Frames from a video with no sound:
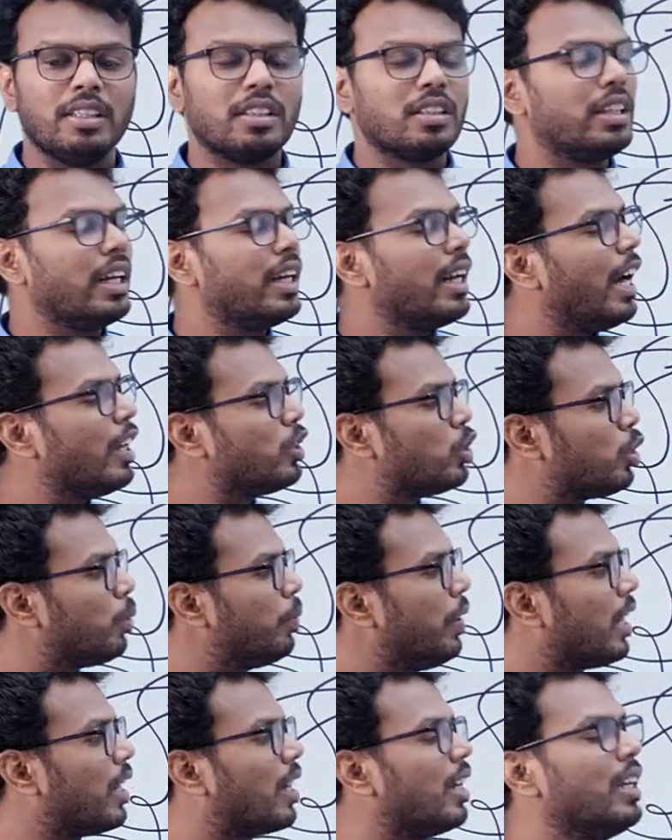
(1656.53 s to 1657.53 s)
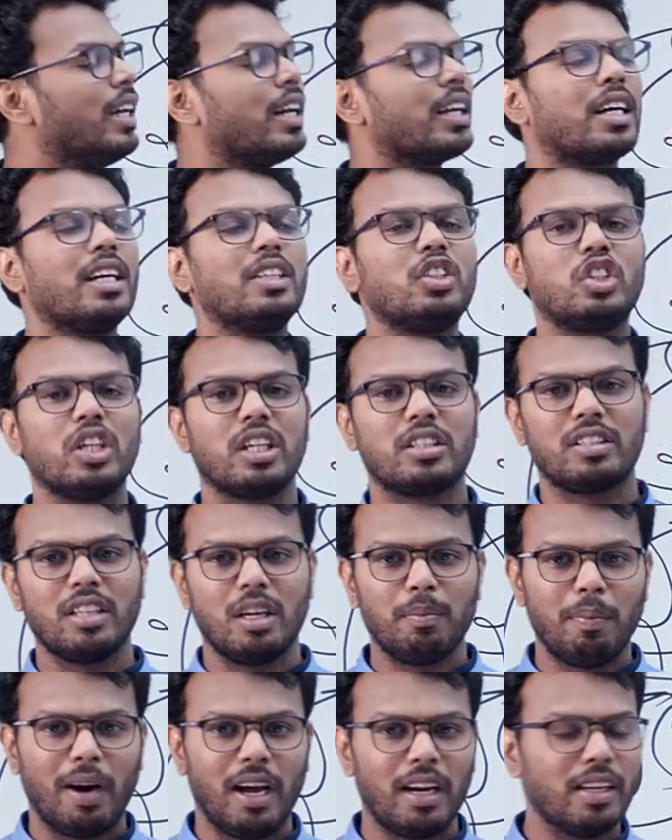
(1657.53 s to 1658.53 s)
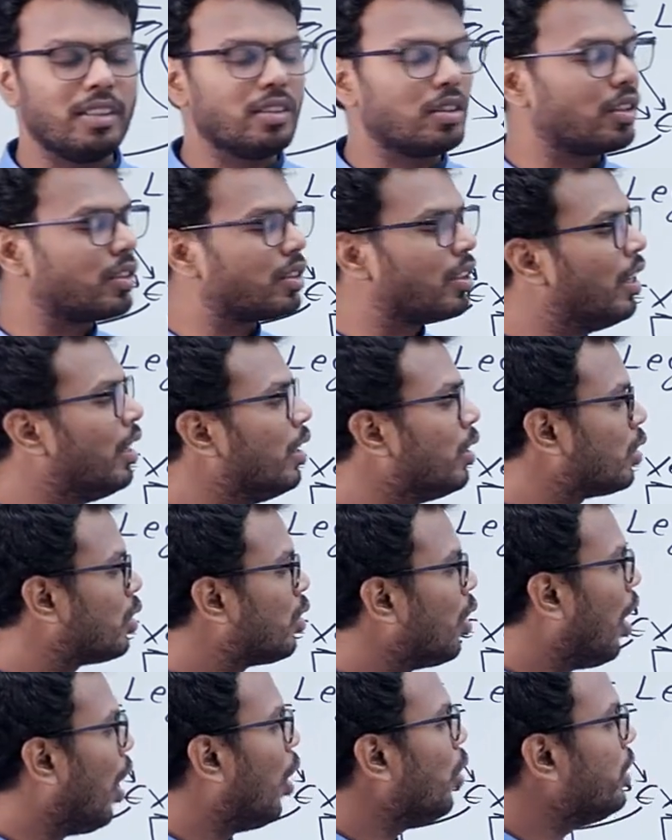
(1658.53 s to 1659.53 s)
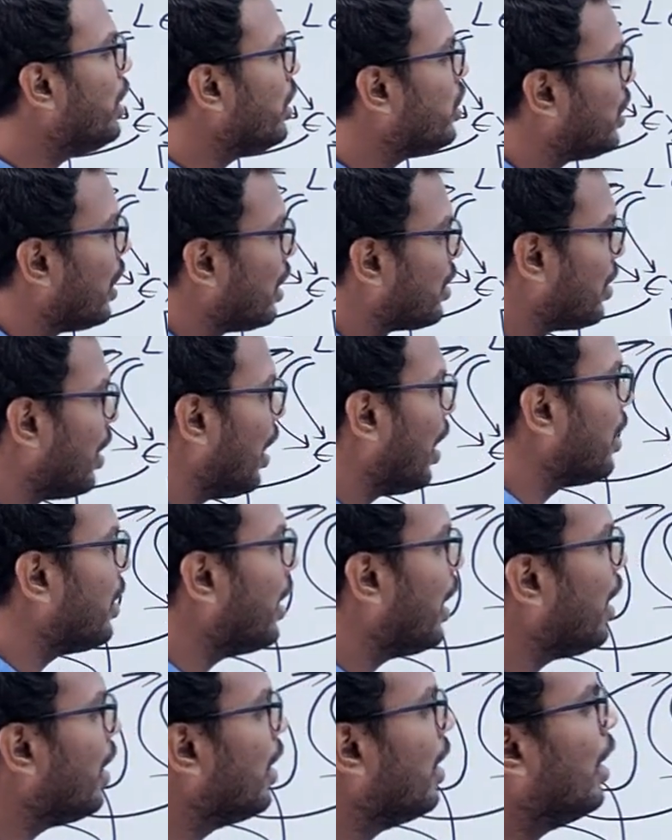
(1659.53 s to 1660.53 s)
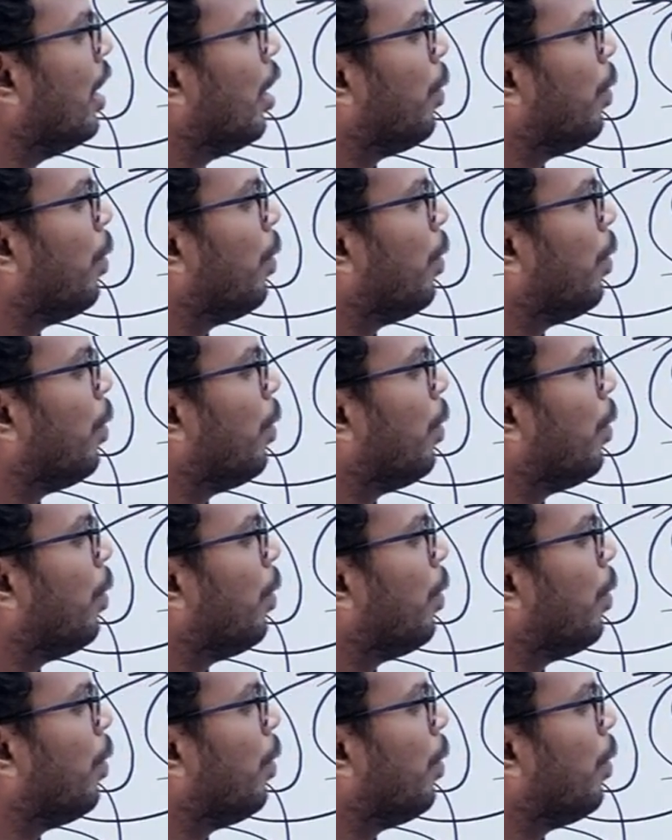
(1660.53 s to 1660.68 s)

There has to be a clear-cut checks and balances. So, how the checks are there?